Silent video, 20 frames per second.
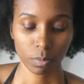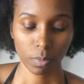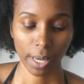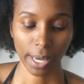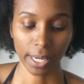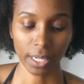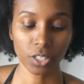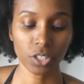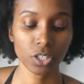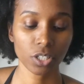
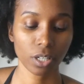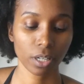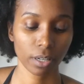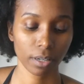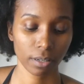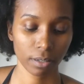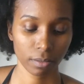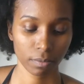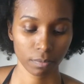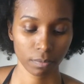
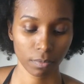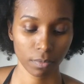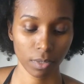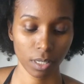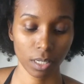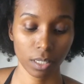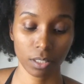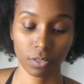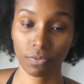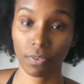Asia
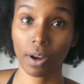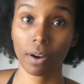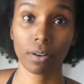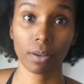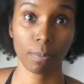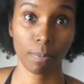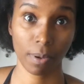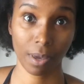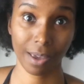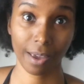is
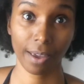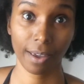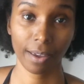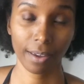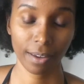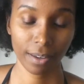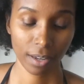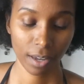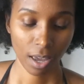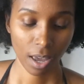very
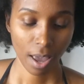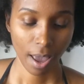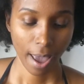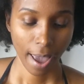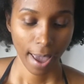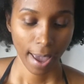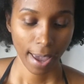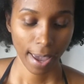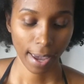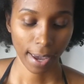big,
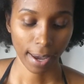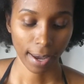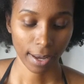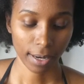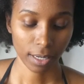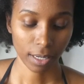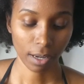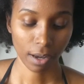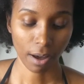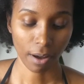
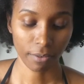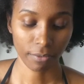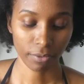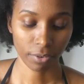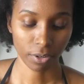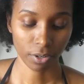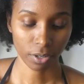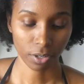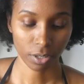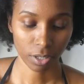and it
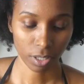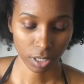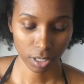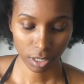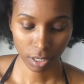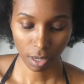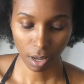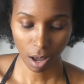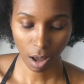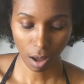covers